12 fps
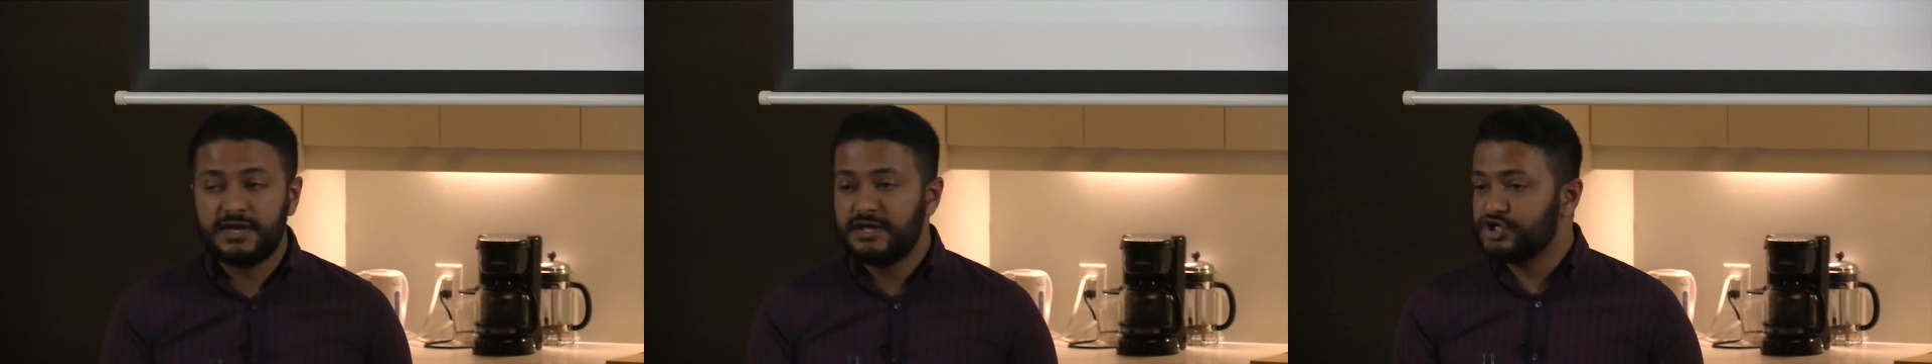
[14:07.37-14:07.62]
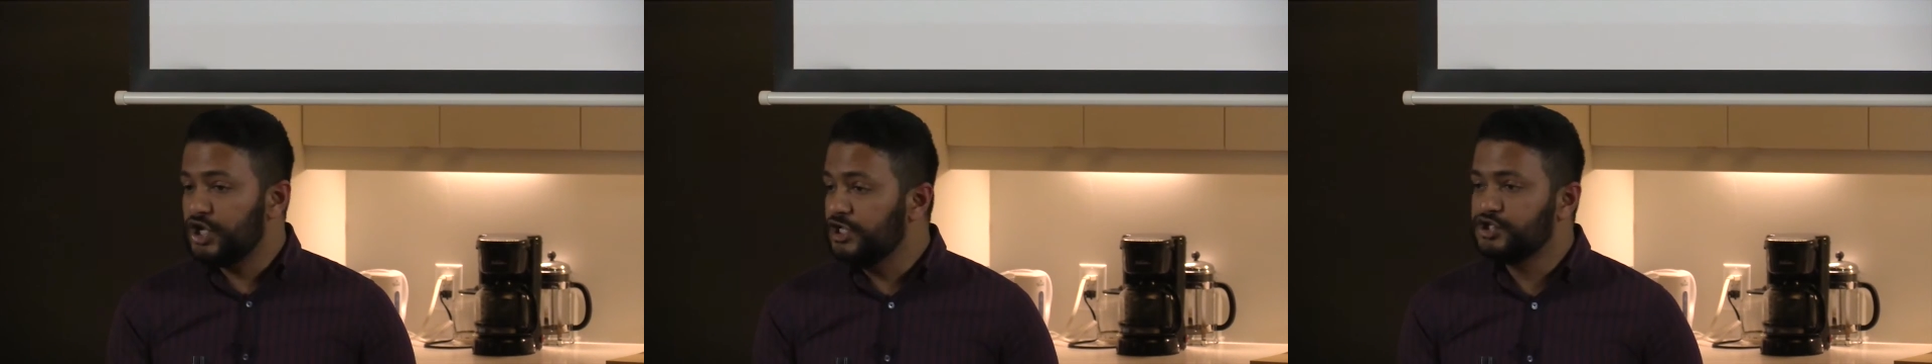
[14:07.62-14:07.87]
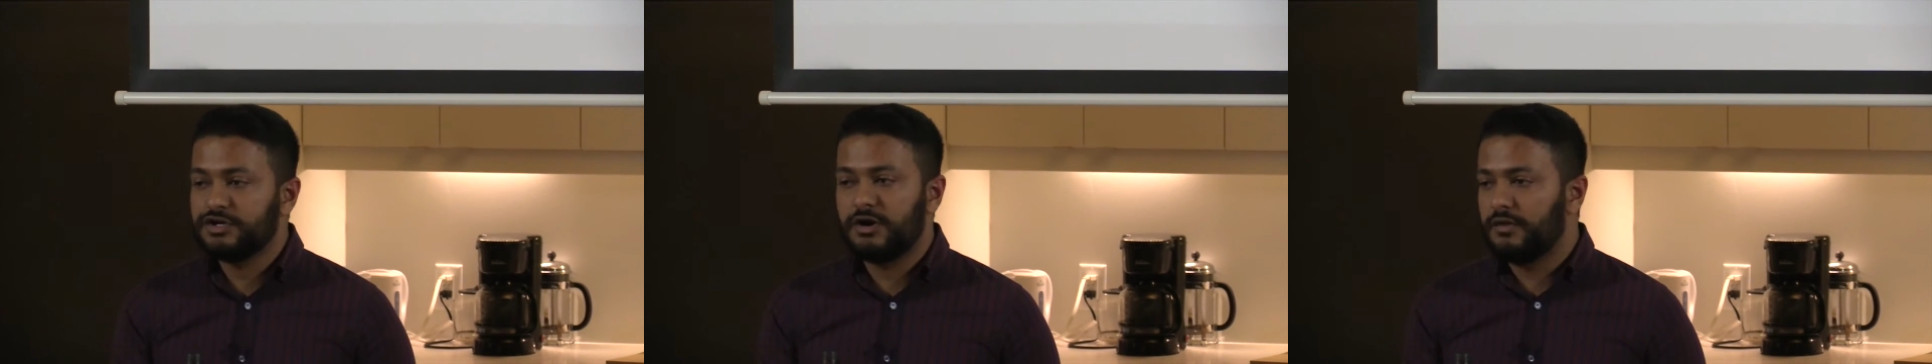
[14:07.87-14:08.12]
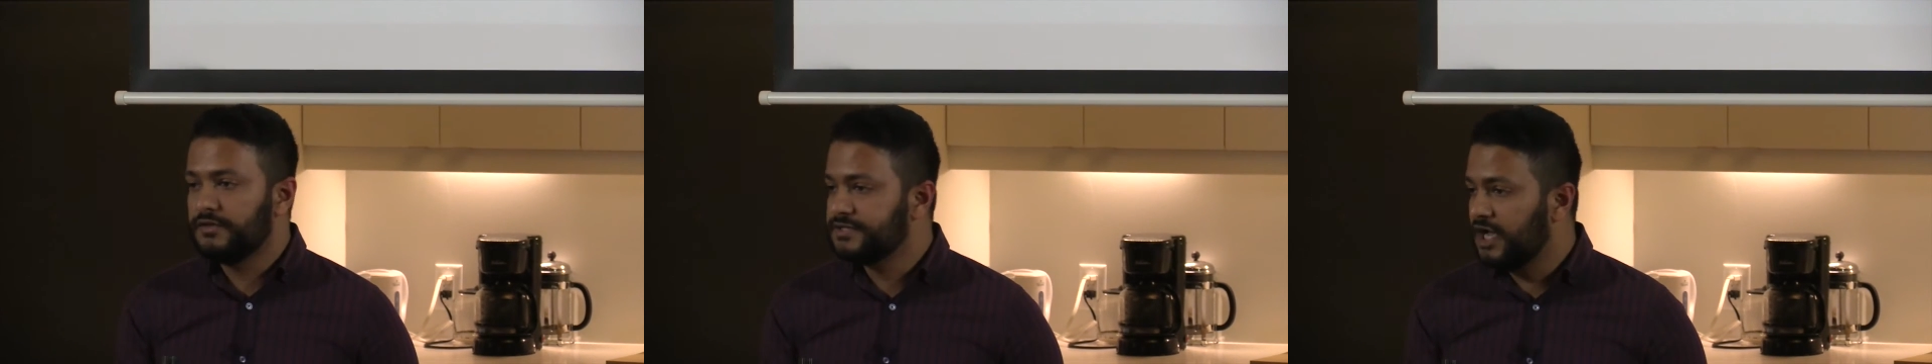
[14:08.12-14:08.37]
changing
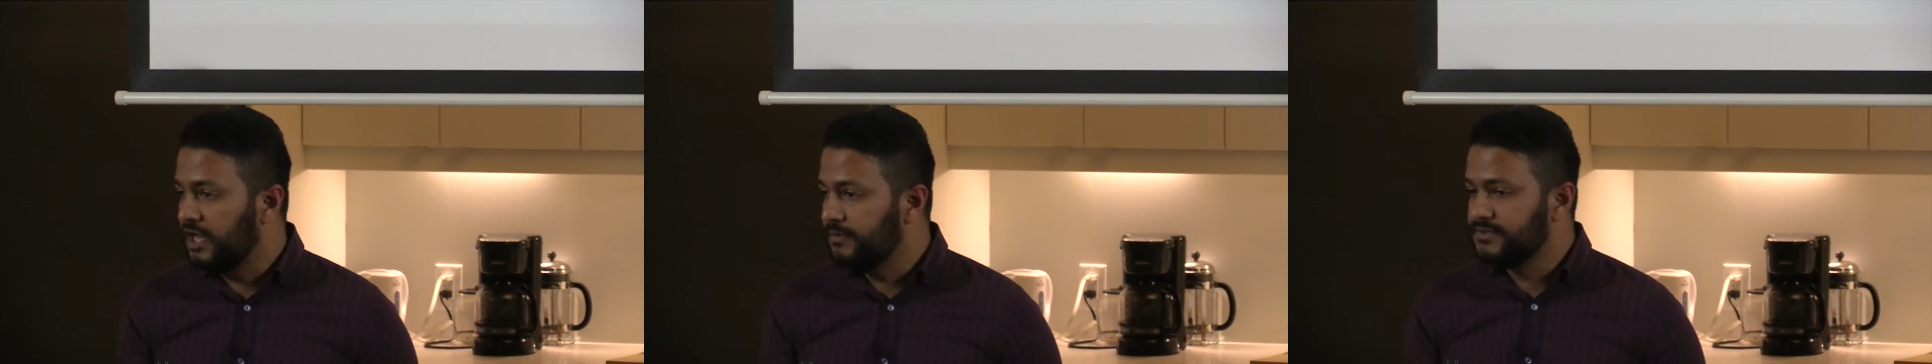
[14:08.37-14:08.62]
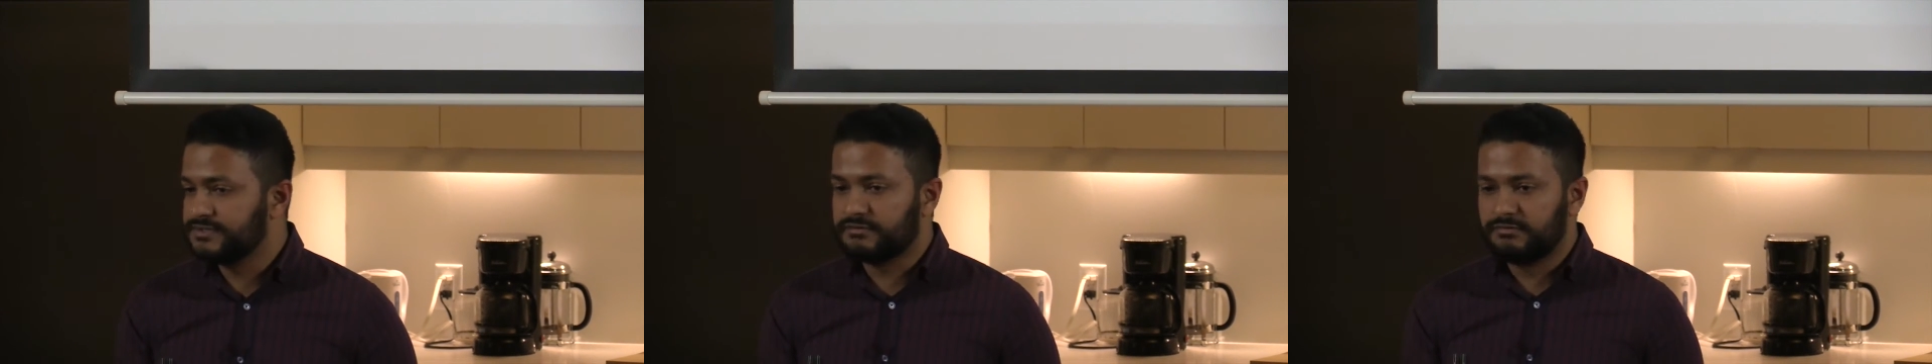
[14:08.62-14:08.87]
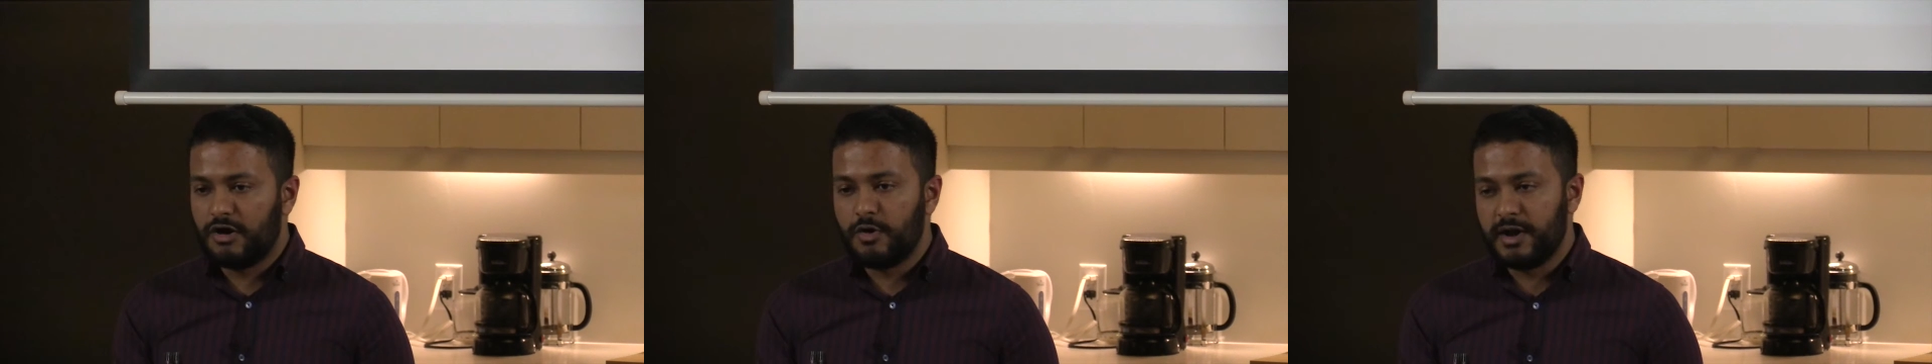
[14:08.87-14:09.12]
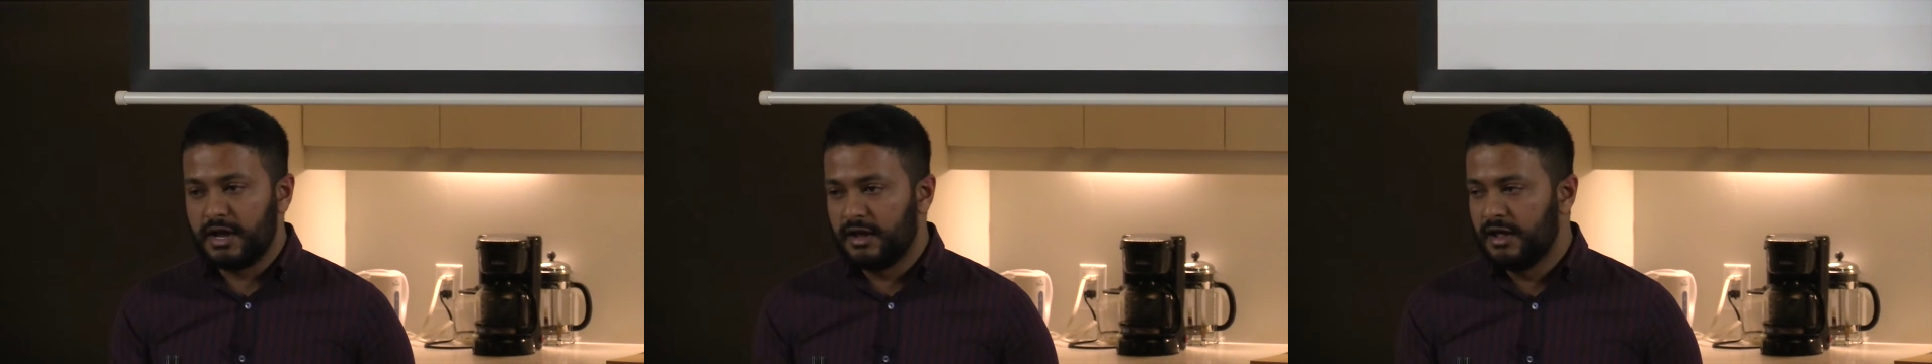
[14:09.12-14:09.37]
all the time. It's
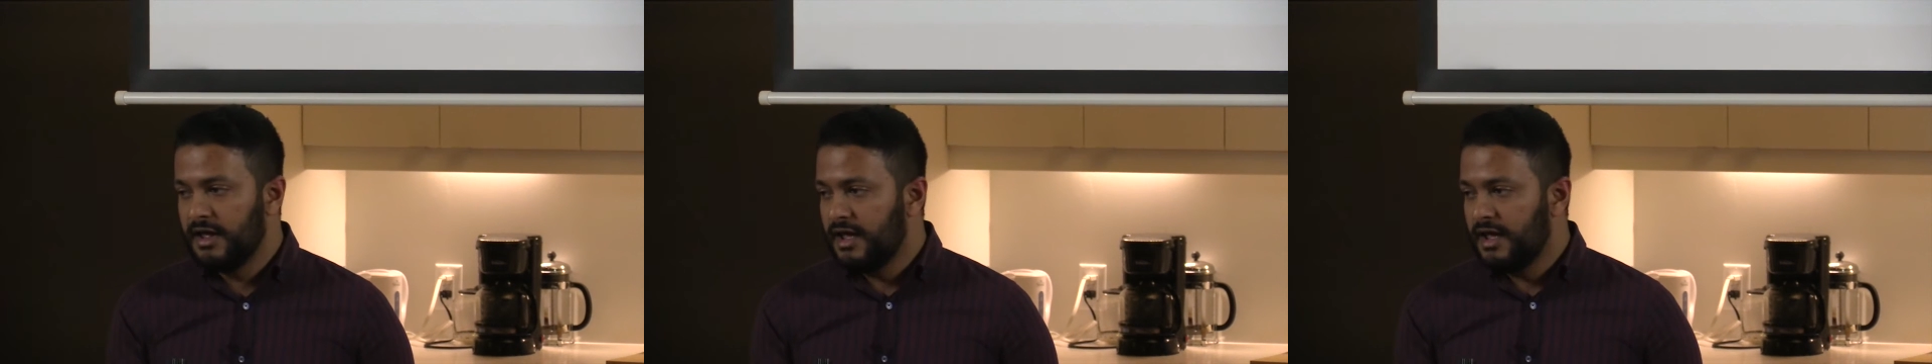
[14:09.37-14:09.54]
growing.